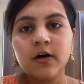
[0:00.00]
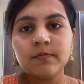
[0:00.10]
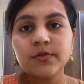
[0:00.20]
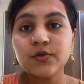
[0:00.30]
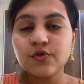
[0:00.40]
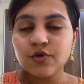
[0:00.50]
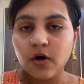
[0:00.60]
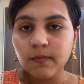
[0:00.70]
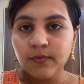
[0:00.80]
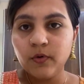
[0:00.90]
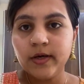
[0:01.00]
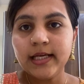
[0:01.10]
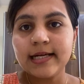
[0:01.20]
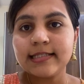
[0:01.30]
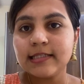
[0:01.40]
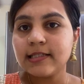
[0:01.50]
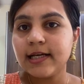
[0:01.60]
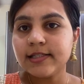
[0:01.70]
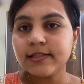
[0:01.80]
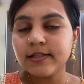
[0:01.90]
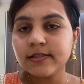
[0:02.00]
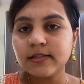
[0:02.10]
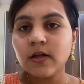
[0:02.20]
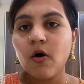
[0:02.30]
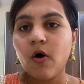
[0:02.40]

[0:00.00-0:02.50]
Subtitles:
straw blowing exercises